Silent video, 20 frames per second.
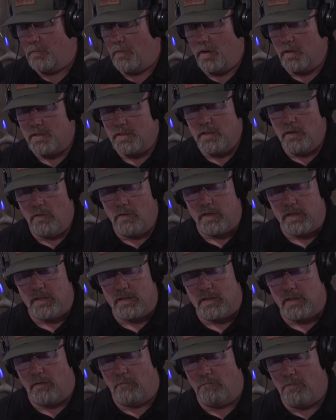Mossy Oak
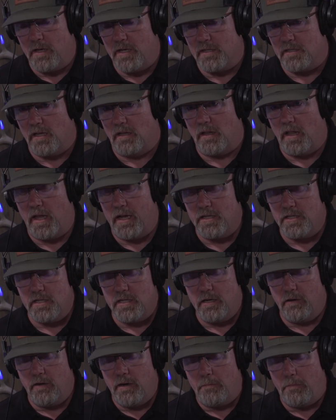is a
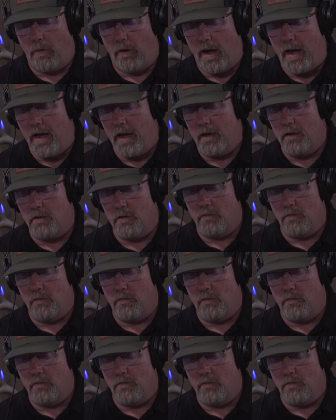legendary brand.